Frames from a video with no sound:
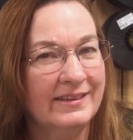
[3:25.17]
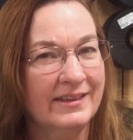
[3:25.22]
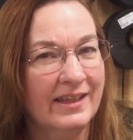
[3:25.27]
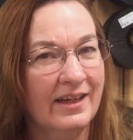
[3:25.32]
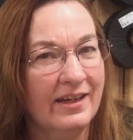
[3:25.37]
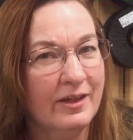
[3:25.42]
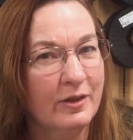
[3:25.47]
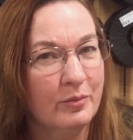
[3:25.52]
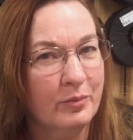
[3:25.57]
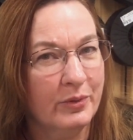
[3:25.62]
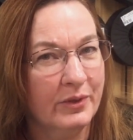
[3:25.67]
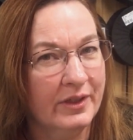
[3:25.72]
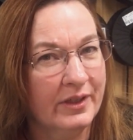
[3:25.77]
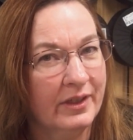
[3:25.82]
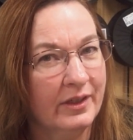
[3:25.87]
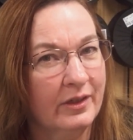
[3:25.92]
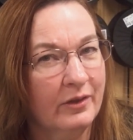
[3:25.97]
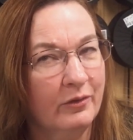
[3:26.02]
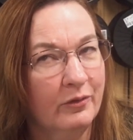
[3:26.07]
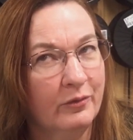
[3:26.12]
of got tired of
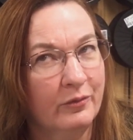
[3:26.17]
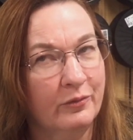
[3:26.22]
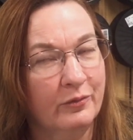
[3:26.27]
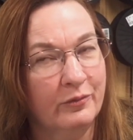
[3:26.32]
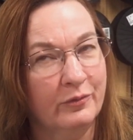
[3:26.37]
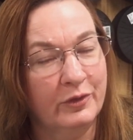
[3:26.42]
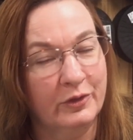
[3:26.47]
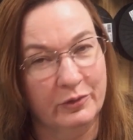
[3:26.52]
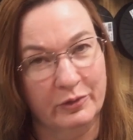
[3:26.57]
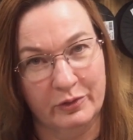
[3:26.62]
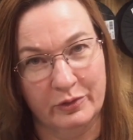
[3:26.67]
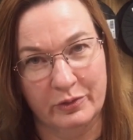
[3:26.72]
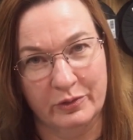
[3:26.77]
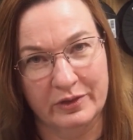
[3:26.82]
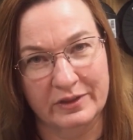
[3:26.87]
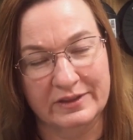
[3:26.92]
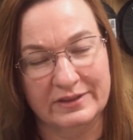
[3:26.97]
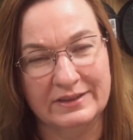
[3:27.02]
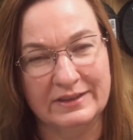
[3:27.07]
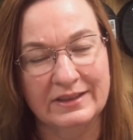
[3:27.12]
printing
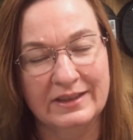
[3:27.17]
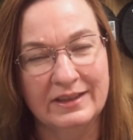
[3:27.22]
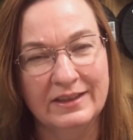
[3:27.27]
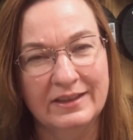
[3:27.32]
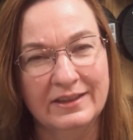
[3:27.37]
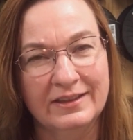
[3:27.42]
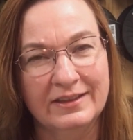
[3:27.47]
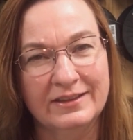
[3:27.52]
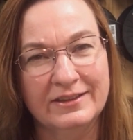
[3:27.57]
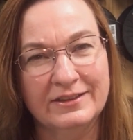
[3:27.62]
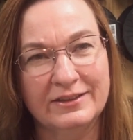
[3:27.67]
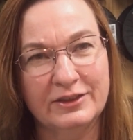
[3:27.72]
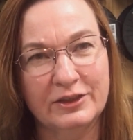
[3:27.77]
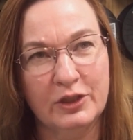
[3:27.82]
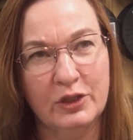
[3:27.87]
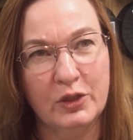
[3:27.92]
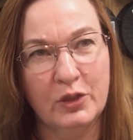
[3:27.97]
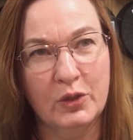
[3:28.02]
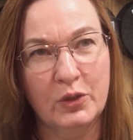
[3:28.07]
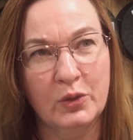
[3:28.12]
unicorns,
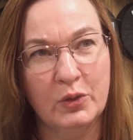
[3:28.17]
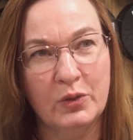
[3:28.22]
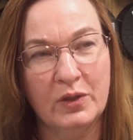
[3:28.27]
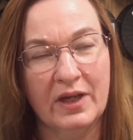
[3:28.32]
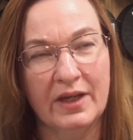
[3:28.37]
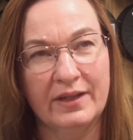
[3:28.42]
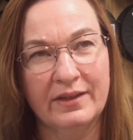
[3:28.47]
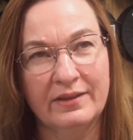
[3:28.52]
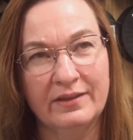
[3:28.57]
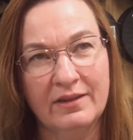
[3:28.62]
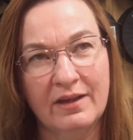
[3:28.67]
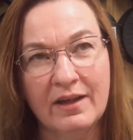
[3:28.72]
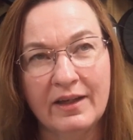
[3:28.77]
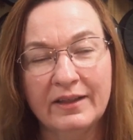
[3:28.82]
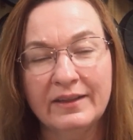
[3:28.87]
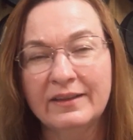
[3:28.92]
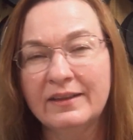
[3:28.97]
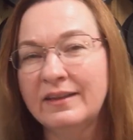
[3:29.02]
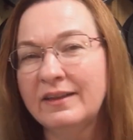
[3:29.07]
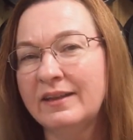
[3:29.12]
so I
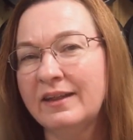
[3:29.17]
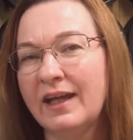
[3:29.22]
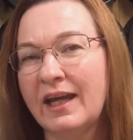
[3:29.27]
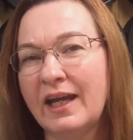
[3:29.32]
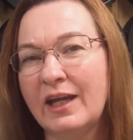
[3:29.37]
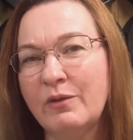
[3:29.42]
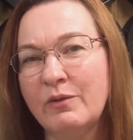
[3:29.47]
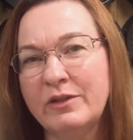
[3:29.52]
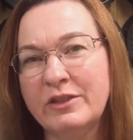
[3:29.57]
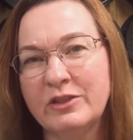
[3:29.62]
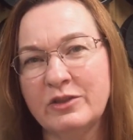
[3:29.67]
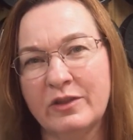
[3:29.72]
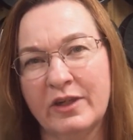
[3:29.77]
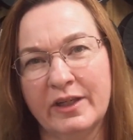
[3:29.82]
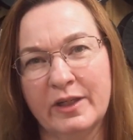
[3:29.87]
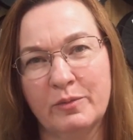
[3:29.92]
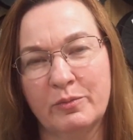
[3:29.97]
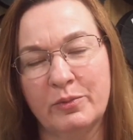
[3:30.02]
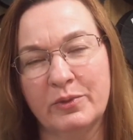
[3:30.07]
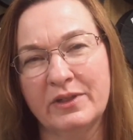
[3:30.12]
thought I would
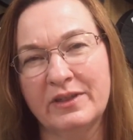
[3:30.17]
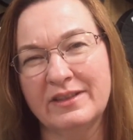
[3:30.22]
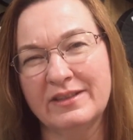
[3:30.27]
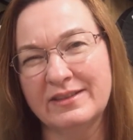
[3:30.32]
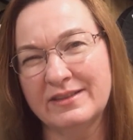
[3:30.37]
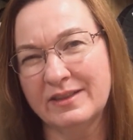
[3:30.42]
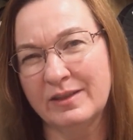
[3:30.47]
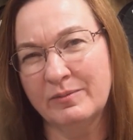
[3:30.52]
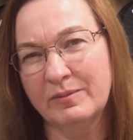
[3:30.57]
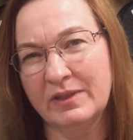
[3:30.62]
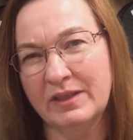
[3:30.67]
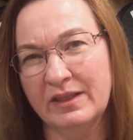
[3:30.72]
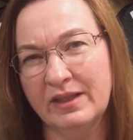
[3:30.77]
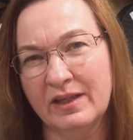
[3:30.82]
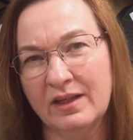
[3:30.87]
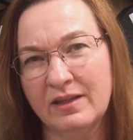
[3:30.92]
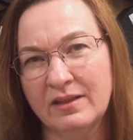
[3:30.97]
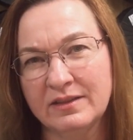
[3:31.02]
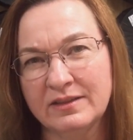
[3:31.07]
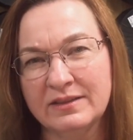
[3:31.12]
try to print
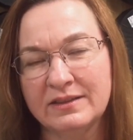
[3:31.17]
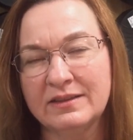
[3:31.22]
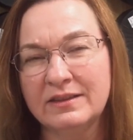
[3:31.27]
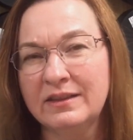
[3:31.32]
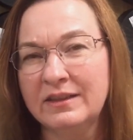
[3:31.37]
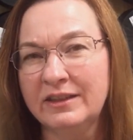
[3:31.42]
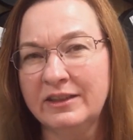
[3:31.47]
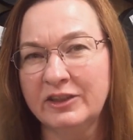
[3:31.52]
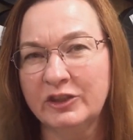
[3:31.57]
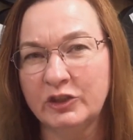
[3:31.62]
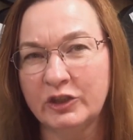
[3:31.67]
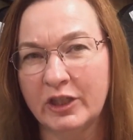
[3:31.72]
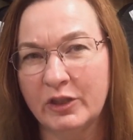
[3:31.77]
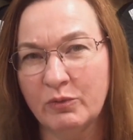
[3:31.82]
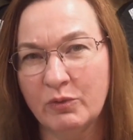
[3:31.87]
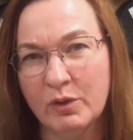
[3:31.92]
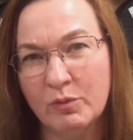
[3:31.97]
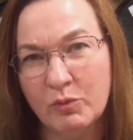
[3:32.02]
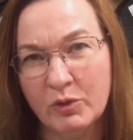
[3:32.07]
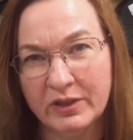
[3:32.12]
something else,
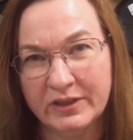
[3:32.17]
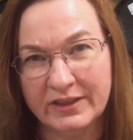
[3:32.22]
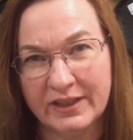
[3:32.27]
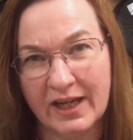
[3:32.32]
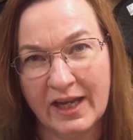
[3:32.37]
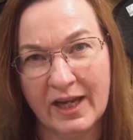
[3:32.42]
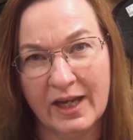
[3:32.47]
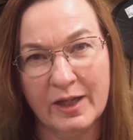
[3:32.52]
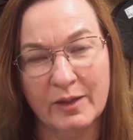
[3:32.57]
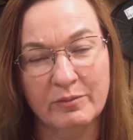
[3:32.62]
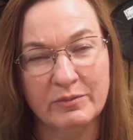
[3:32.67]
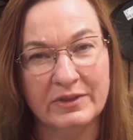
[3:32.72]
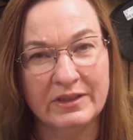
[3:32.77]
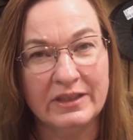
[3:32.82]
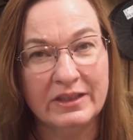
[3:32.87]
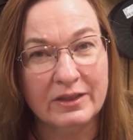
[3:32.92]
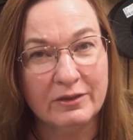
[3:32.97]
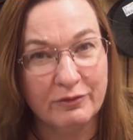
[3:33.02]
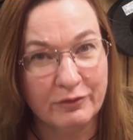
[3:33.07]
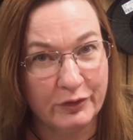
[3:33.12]
try one more time
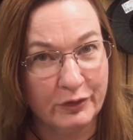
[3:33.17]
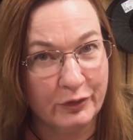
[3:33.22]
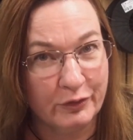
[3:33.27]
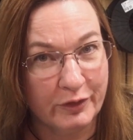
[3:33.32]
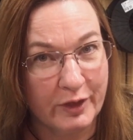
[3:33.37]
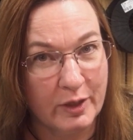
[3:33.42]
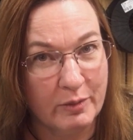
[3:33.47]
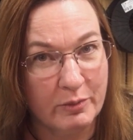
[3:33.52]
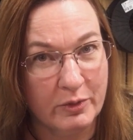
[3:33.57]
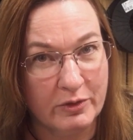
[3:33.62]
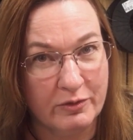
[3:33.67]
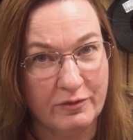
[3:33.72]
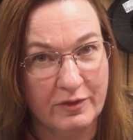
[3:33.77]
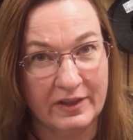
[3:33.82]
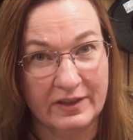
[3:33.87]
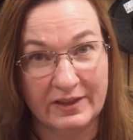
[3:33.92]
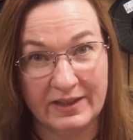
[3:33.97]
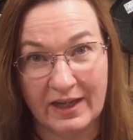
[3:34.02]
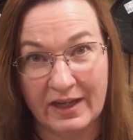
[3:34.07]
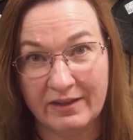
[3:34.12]
to get the full rainbow
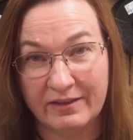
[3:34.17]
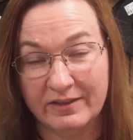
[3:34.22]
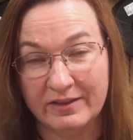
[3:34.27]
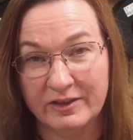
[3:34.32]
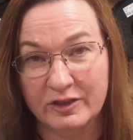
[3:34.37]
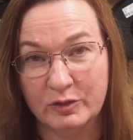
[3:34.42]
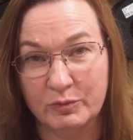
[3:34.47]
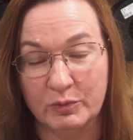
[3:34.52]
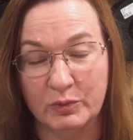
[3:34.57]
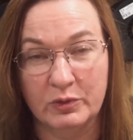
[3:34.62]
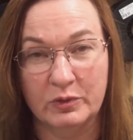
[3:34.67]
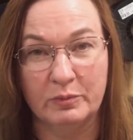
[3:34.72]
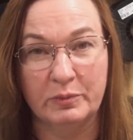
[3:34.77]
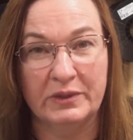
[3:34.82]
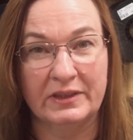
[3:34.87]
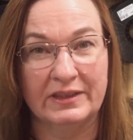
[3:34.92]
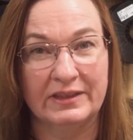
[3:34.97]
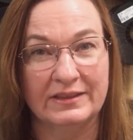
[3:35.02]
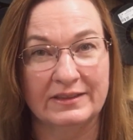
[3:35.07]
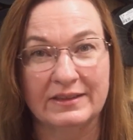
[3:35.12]
effect out of the spool,
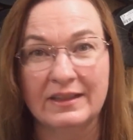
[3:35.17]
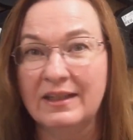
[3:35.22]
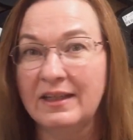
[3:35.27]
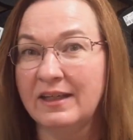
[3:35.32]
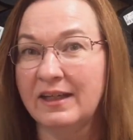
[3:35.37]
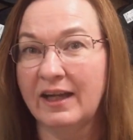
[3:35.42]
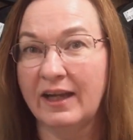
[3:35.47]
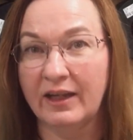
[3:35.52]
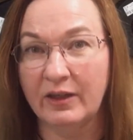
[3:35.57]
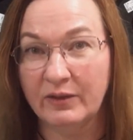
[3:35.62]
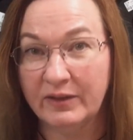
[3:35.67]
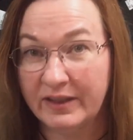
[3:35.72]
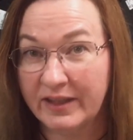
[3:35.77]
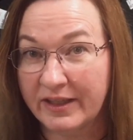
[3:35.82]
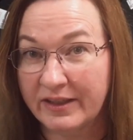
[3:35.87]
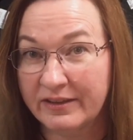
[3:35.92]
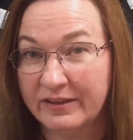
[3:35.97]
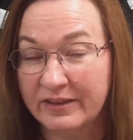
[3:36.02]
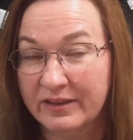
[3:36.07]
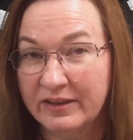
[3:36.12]
because I
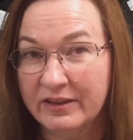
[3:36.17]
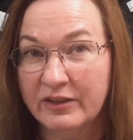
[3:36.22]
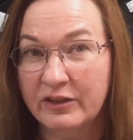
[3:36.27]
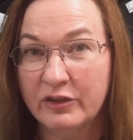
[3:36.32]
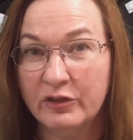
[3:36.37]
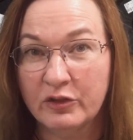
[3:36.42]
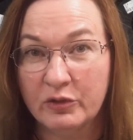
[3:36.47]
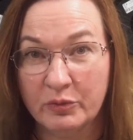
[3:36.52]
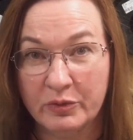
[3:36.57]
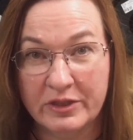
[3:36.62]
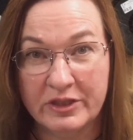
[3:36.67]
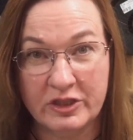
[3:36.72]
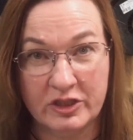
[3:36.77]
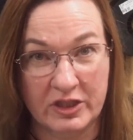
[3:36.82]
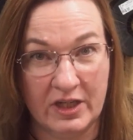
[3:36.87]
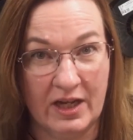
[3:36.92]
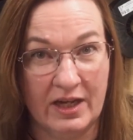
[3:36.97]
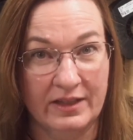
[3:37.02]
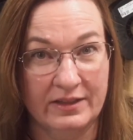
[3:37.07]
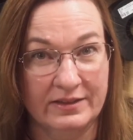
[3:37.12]
only had 3
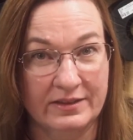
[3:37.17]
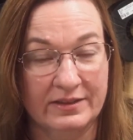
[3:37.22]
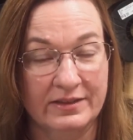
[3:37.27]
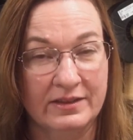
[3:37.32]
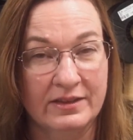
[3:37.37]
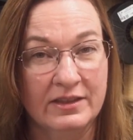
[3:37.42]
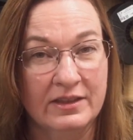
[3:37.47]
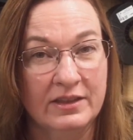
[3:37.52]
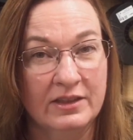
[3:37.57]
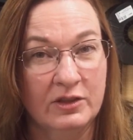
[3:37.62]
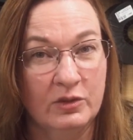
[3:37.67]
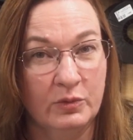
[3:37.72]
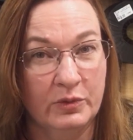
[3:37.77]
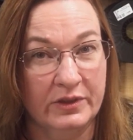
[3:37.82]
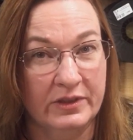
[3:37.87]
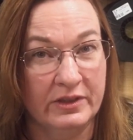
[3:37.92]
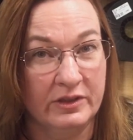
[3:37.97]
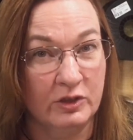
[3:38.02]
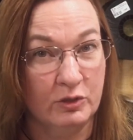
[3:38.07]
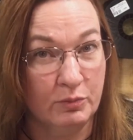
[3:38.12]
shots
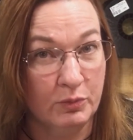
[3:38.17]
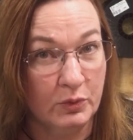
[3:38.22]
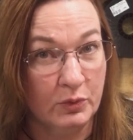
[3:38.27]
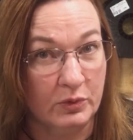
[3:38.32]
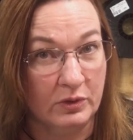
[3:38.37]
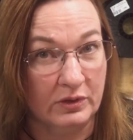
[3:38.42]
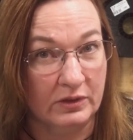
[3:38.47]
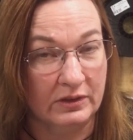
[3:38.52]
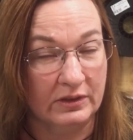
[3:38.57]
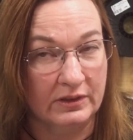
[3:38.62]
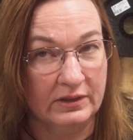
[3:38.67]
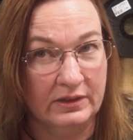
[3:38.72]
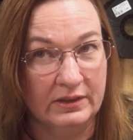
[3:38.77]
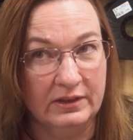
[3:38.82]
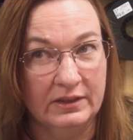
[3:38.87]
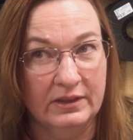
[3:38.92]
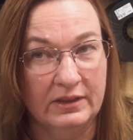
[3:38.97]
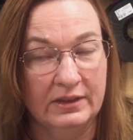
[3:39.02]
with the spool